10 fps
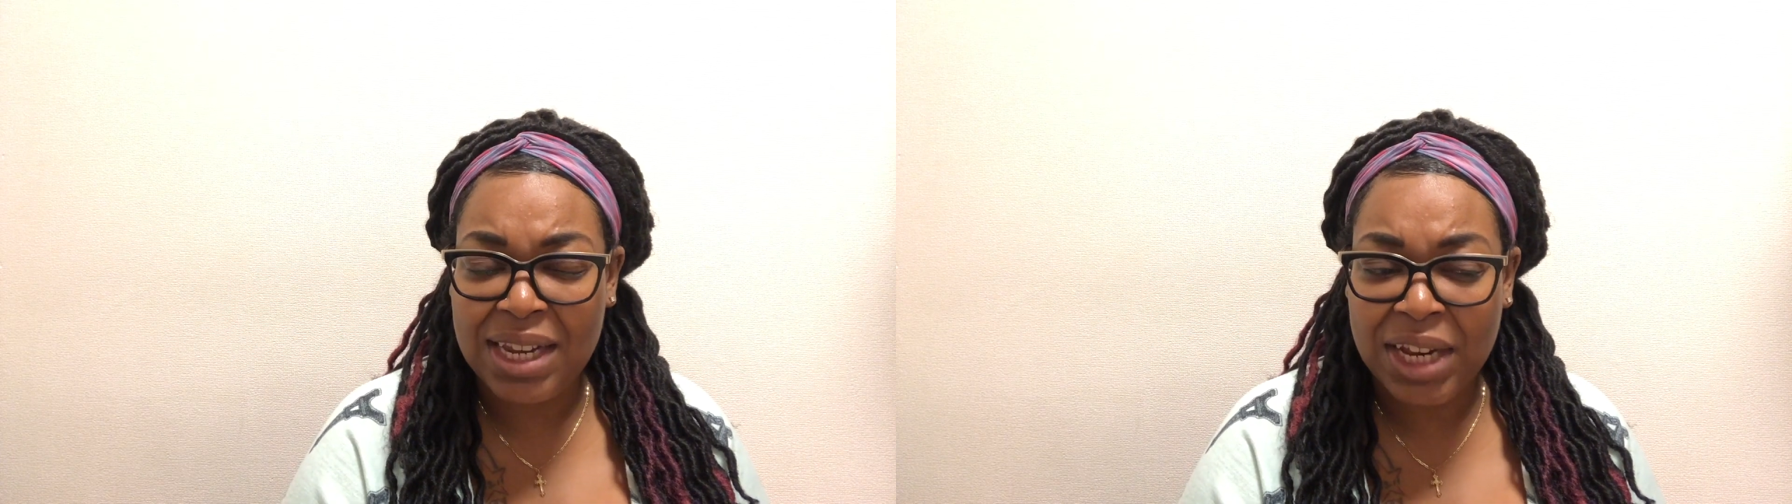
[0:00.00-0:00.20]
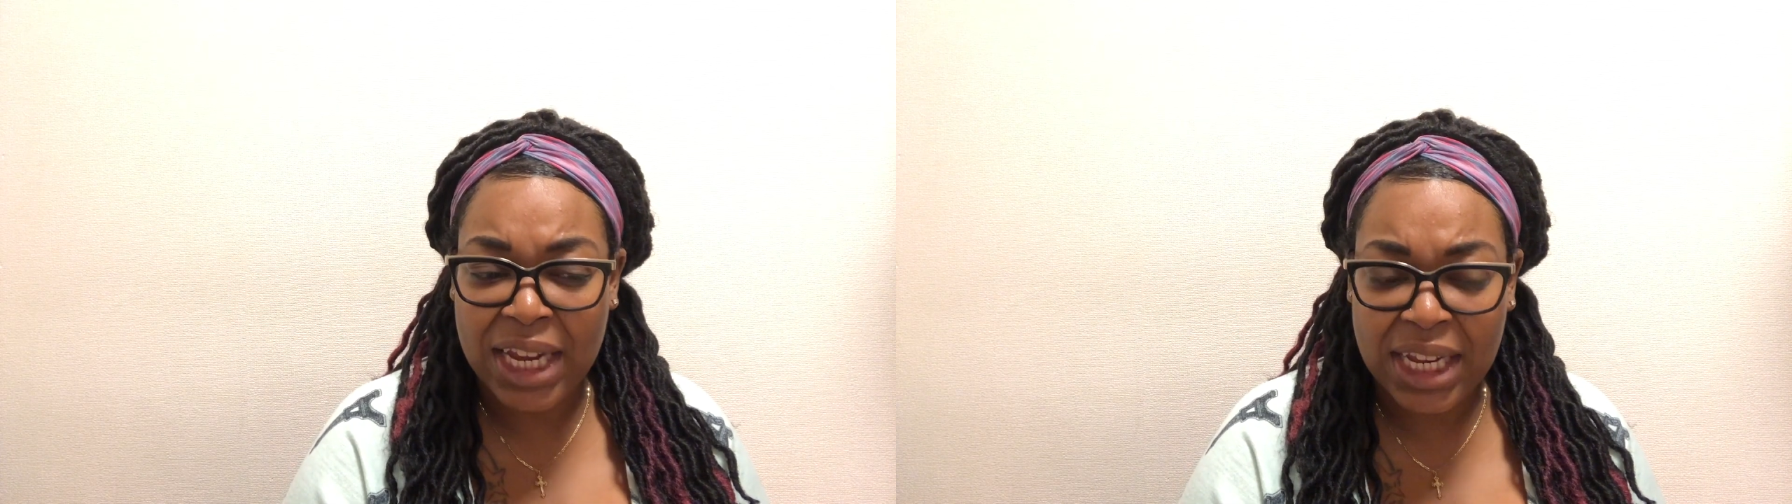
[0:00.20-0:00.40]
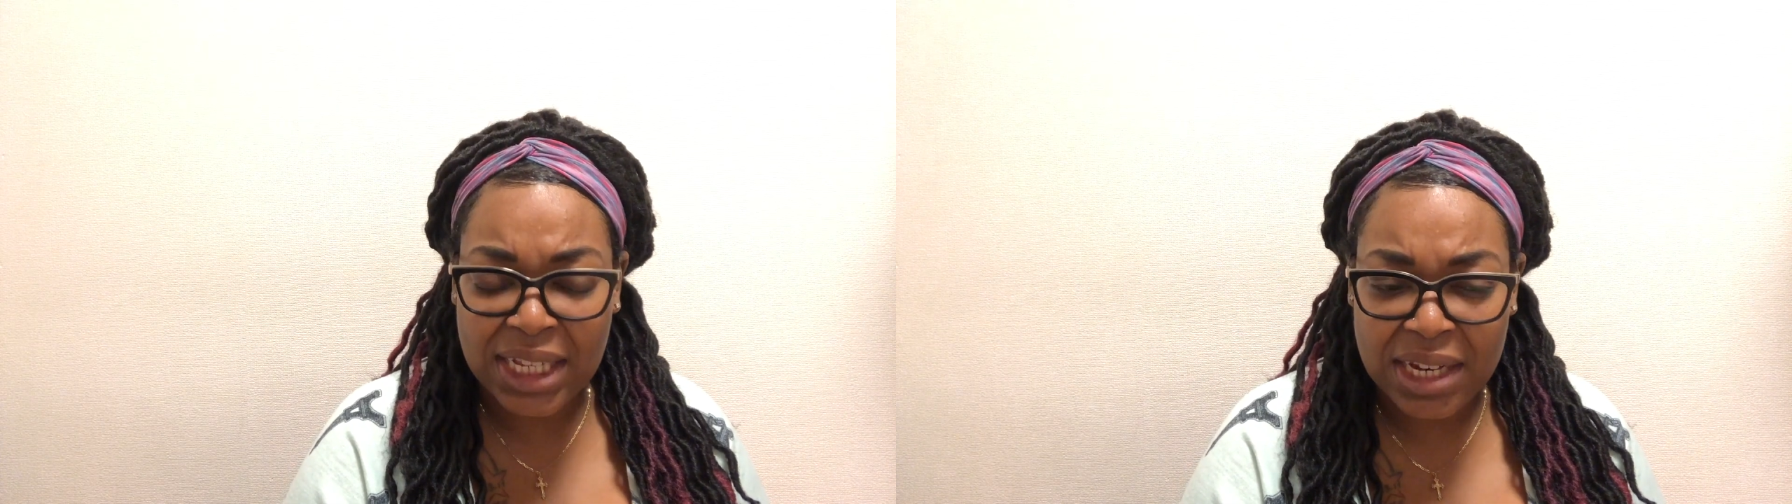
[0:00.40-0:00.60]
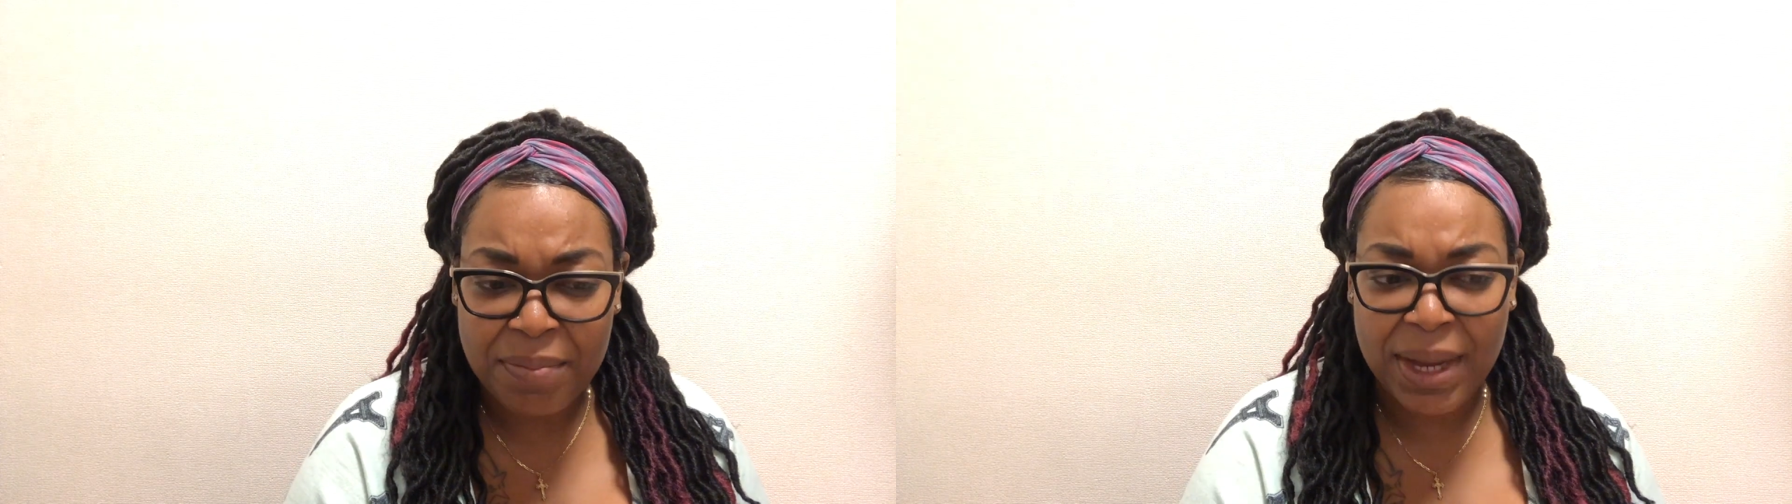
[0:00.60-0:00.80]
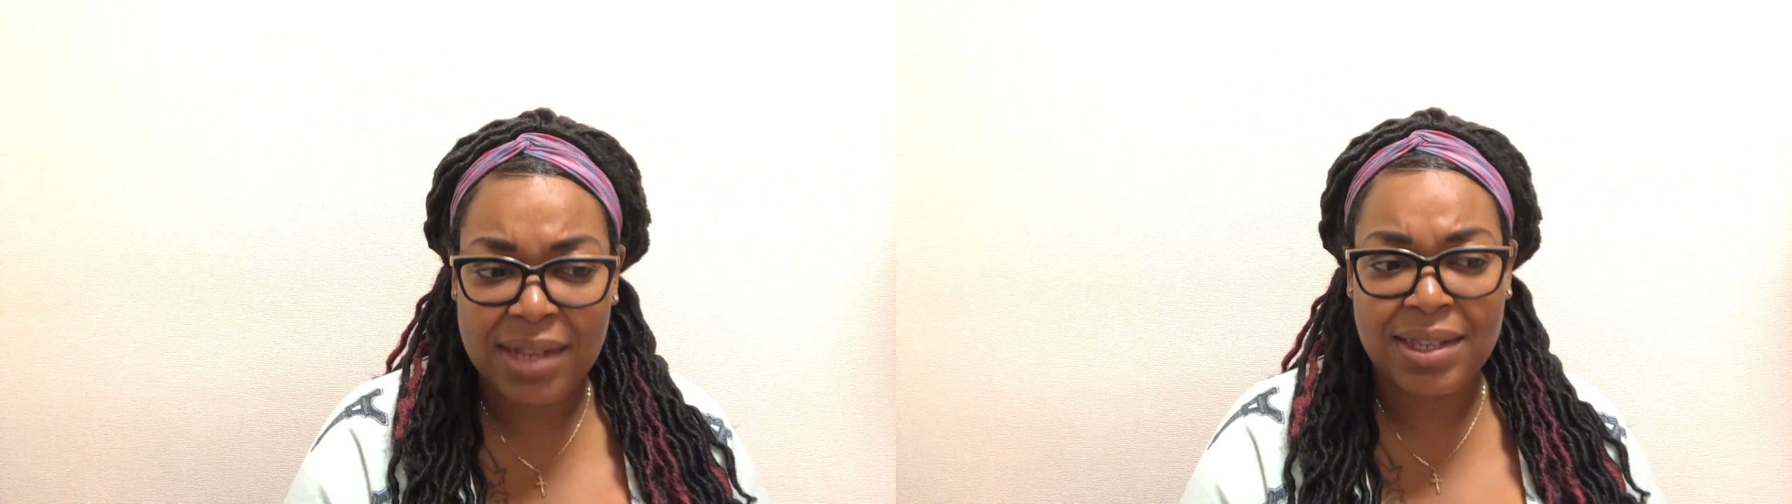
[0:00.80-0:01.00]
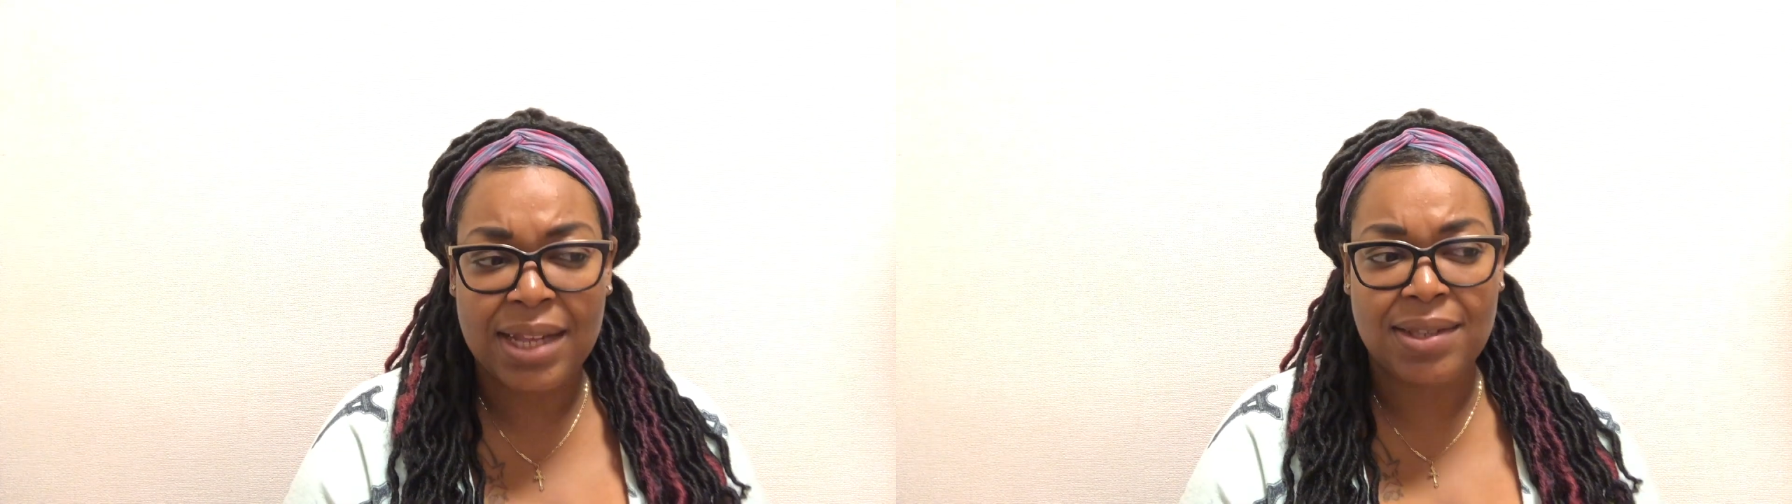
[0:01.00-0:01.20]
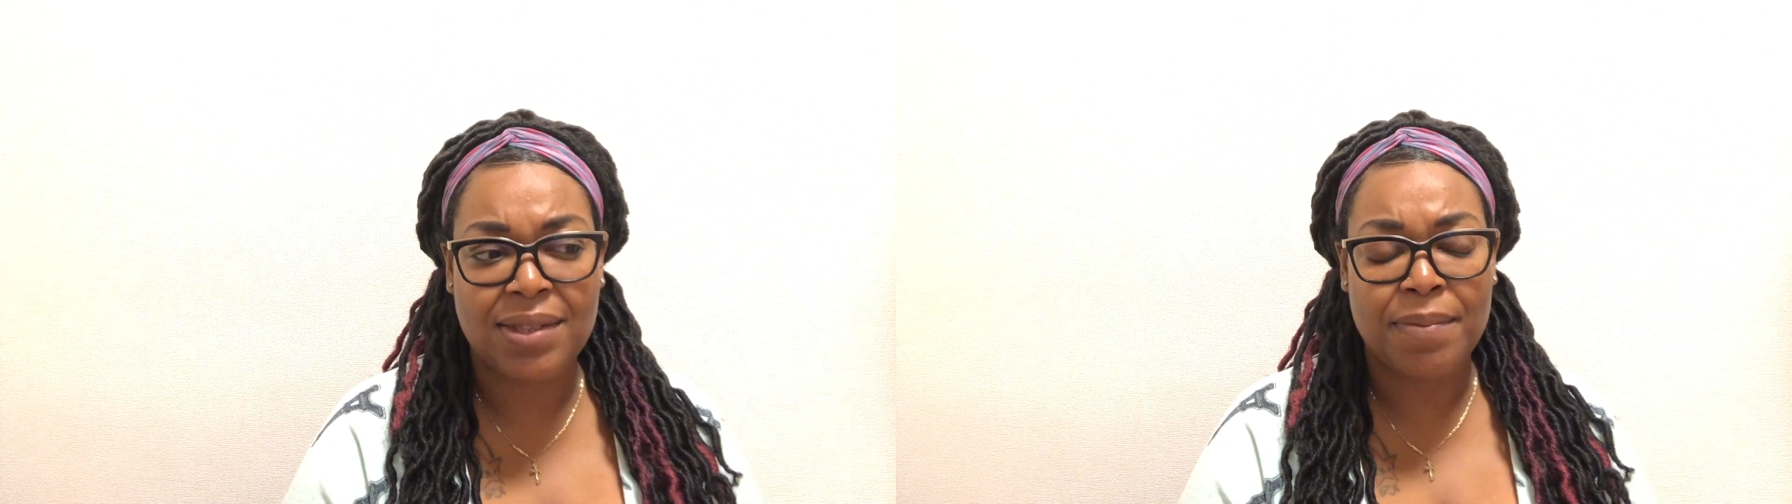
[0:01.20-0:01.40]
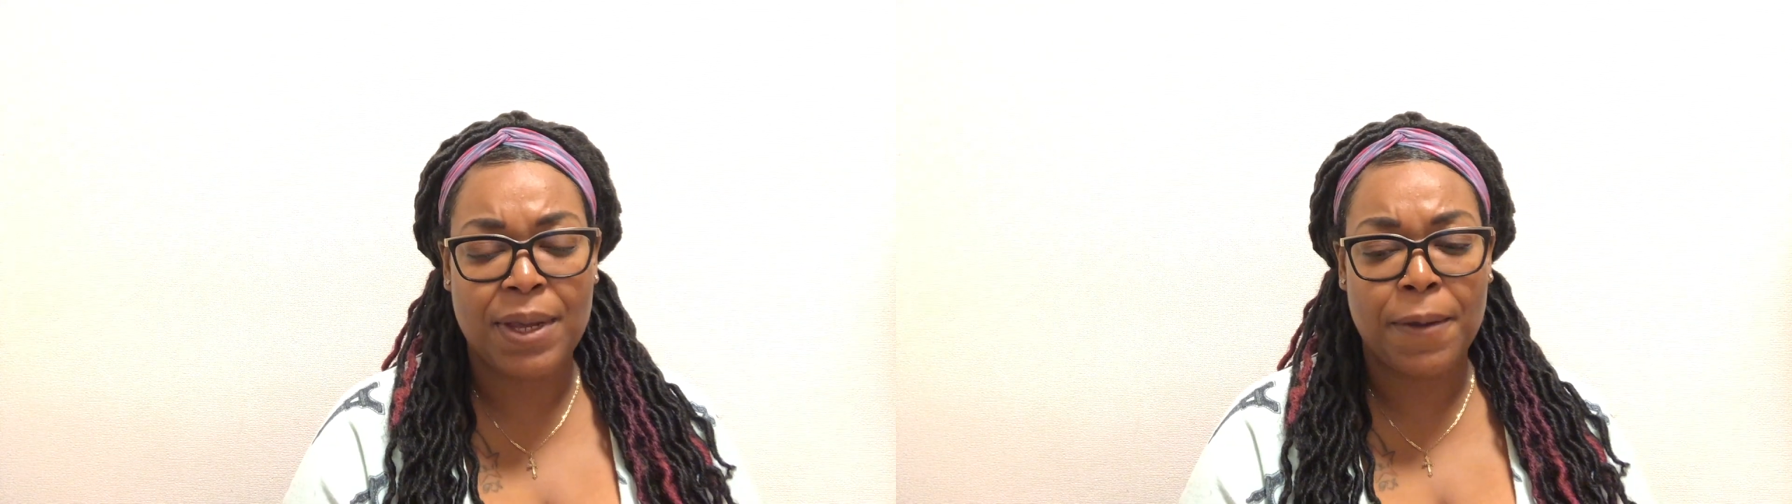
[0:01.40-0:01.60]
It didn't make sense
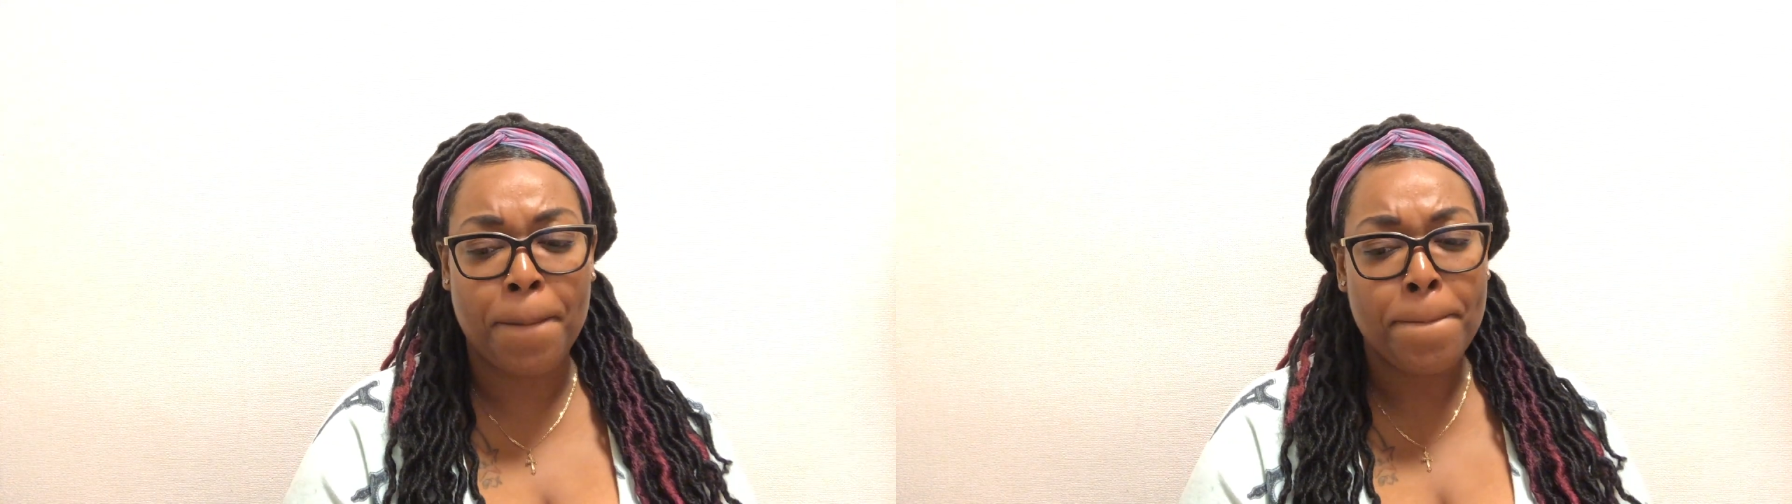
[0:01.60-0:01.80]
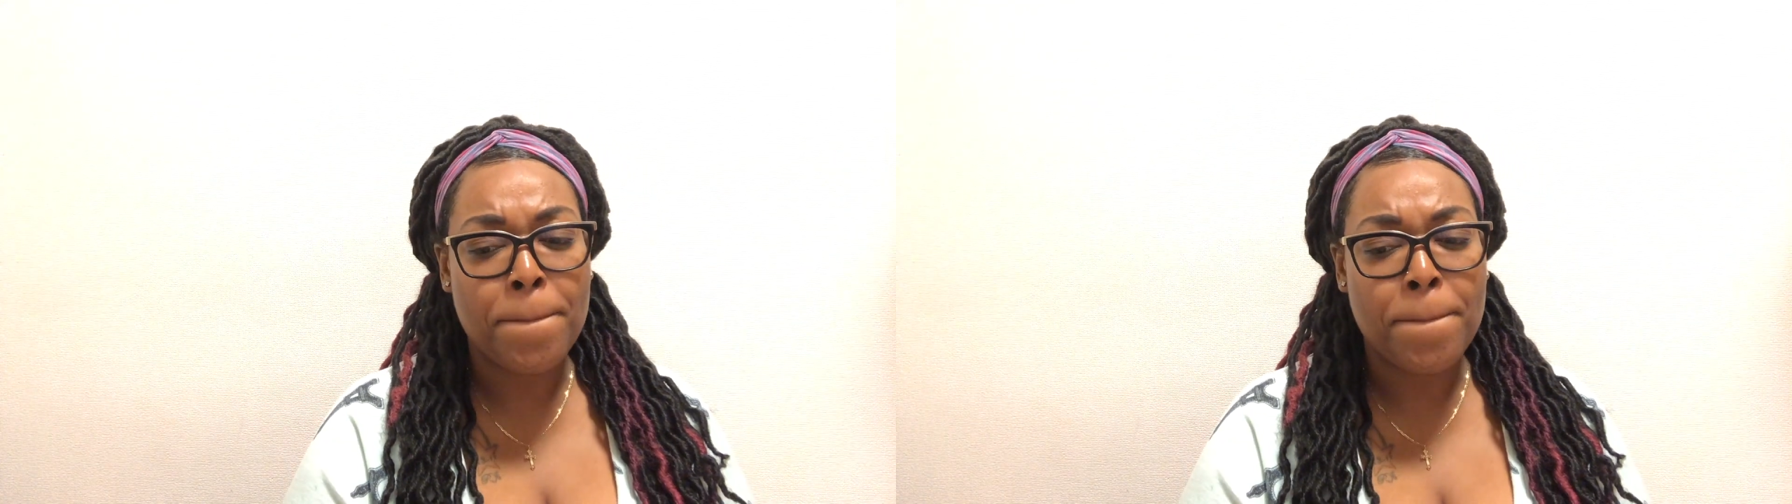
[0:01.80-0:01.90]
to me.